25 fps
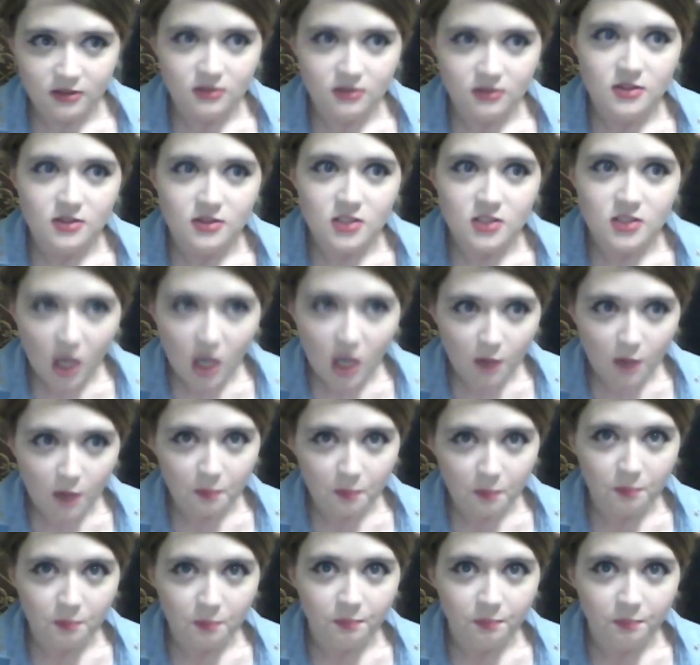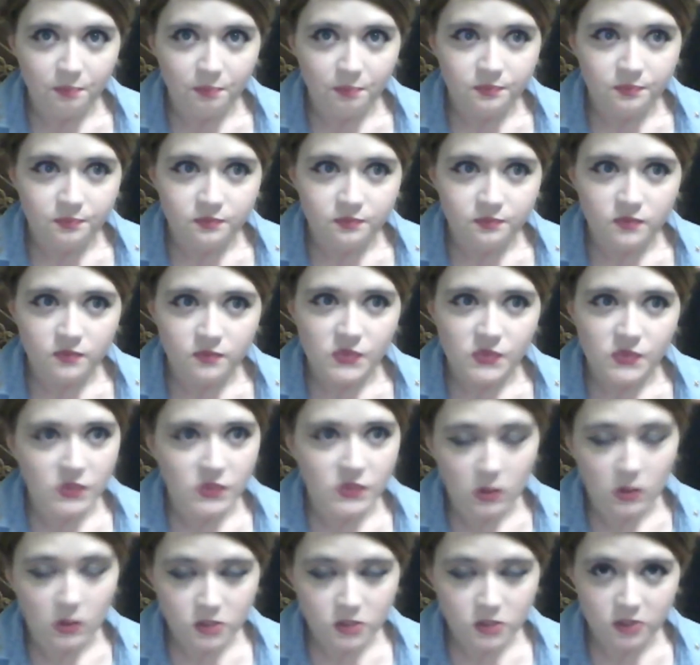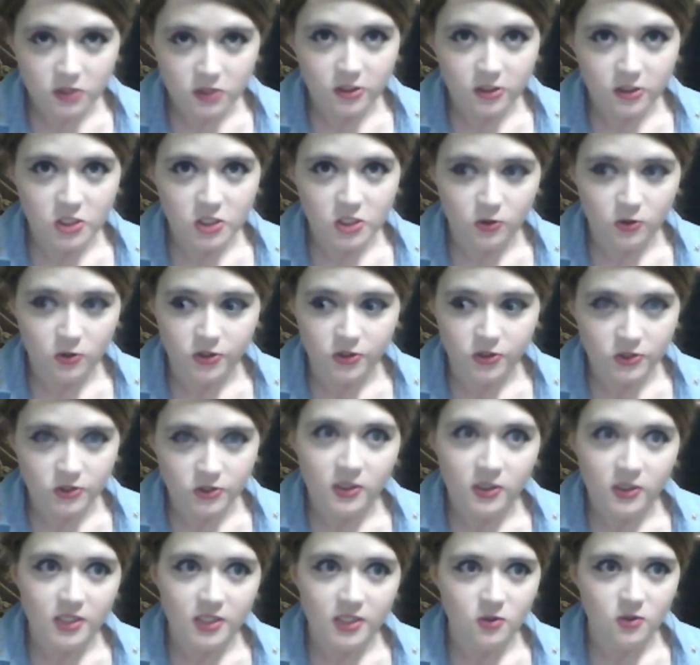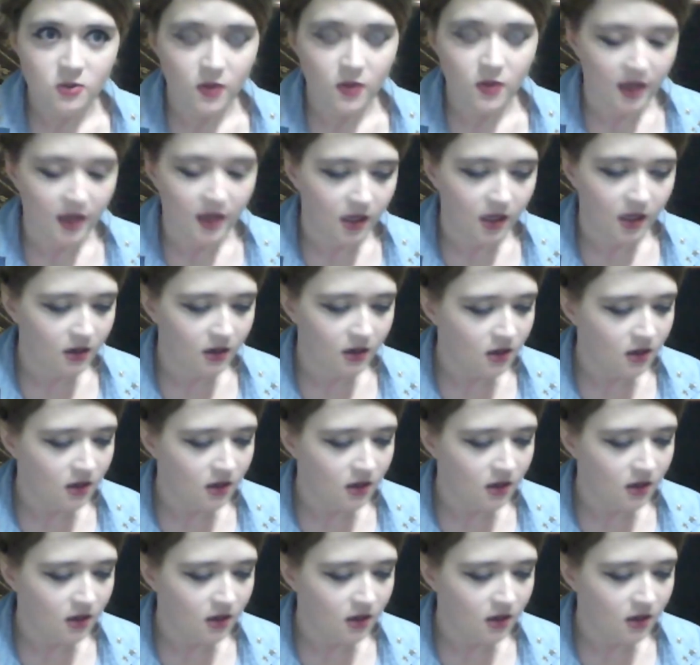stop. Don't show your shoulder. Do not do that.